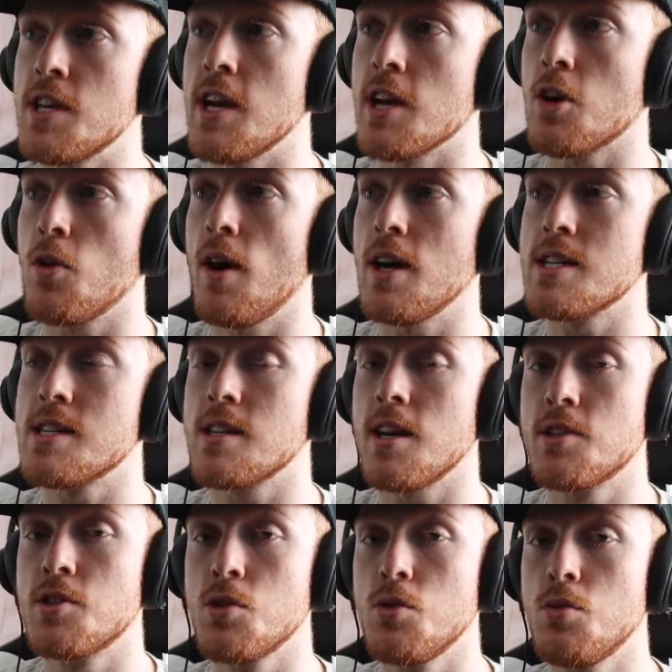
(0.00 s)
So yeah, quite
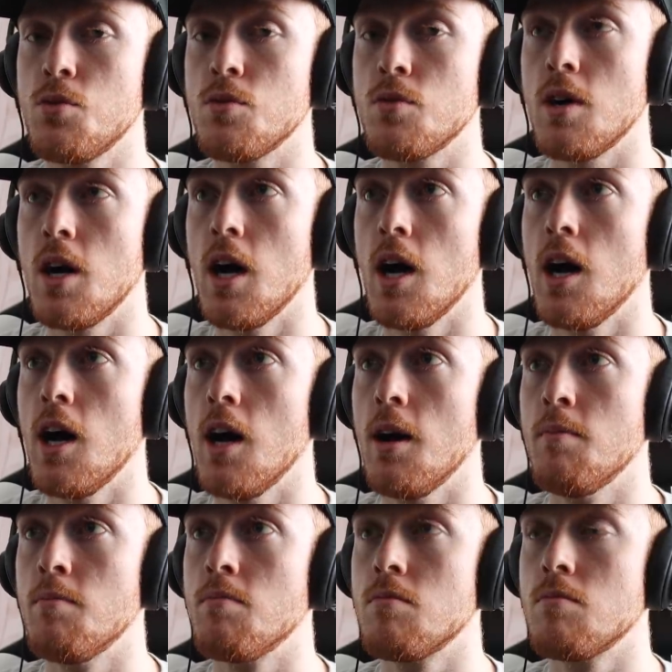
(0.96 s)
subtle,
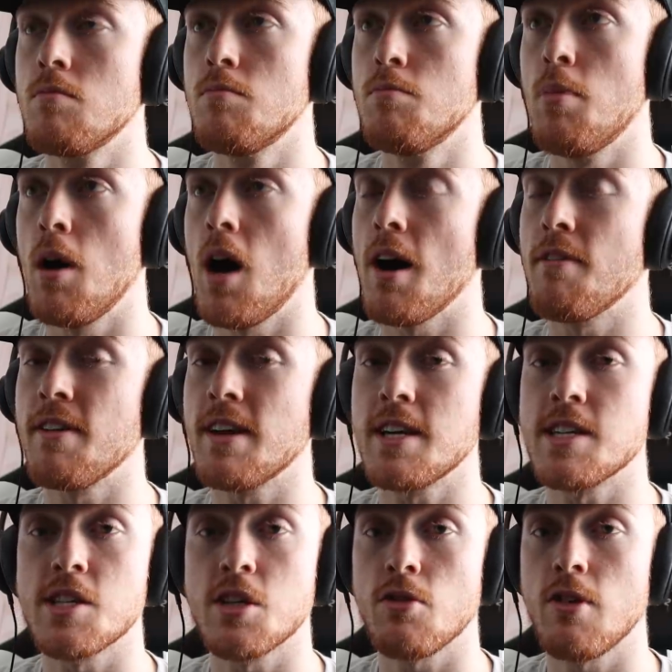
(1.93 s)
um, but I
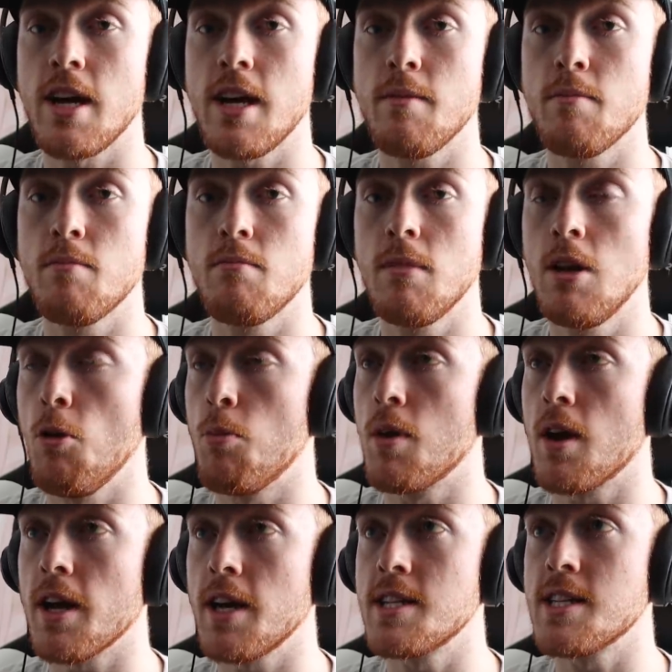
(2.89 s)
think it's a great little
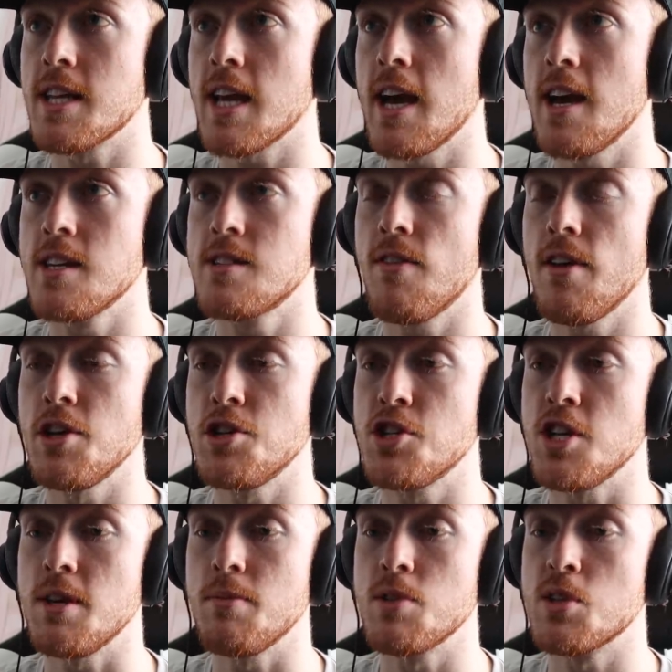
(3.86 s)
plugin to get. It's very
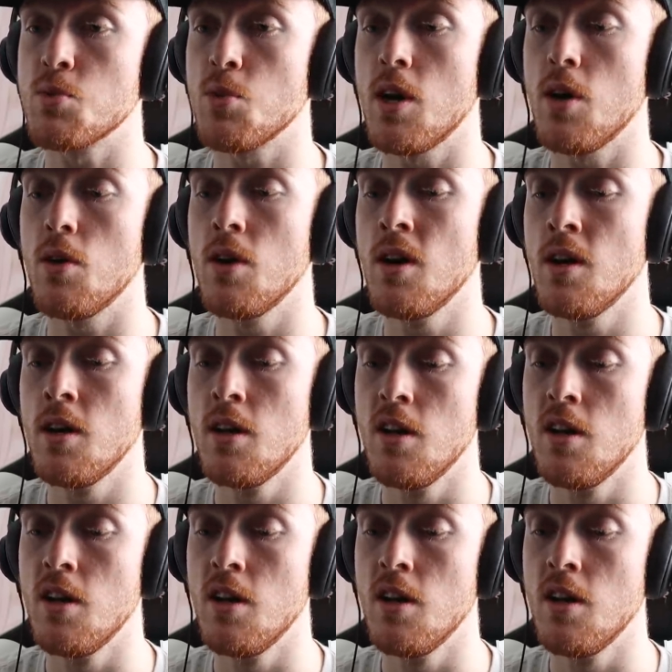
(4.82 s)
cheap as well.